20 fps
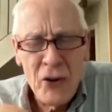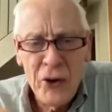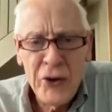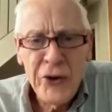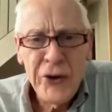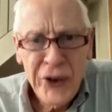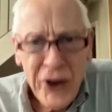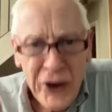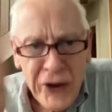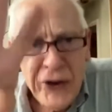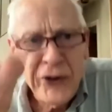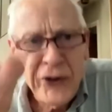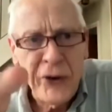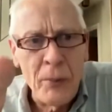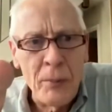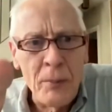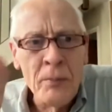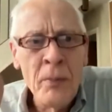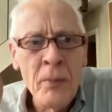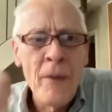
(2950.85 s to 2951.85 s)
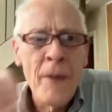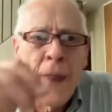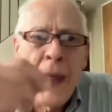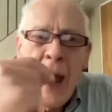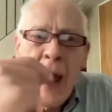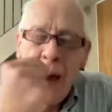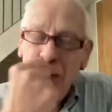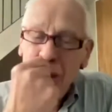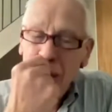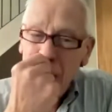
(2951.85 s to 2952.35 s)
system
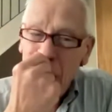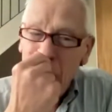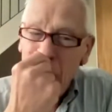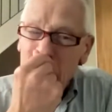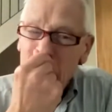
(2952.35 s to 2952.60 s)
having